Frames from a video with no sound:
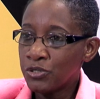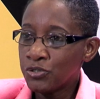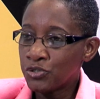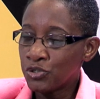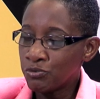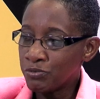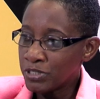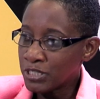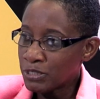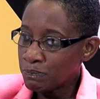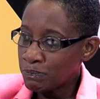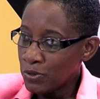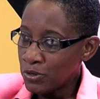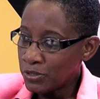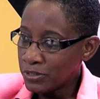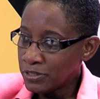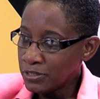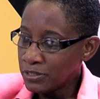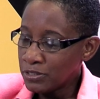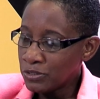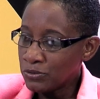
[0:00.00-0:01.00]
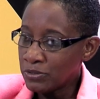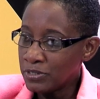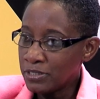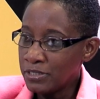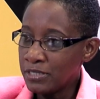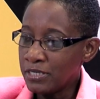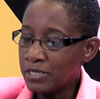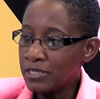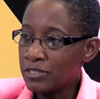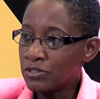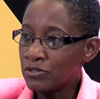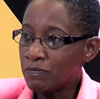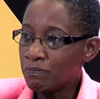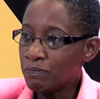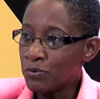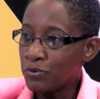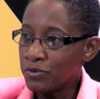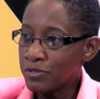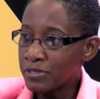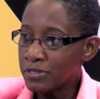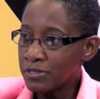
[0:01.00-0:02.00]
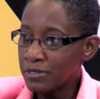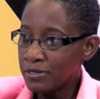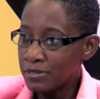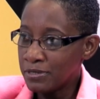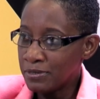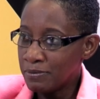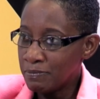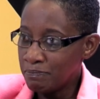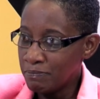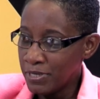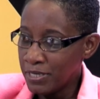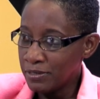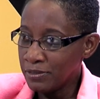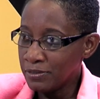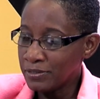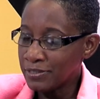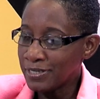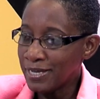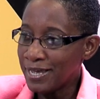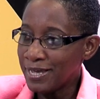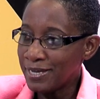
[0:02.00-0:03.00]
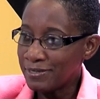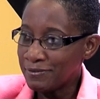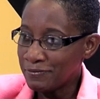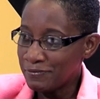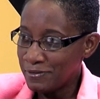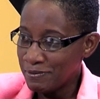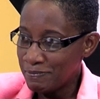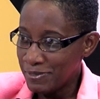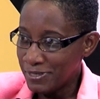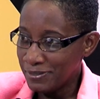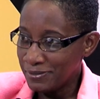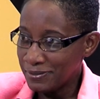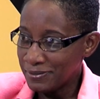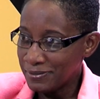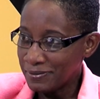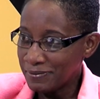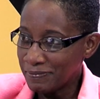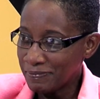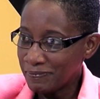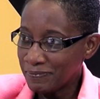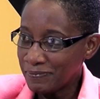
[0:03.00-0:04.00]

to respond to the needs of both males and females.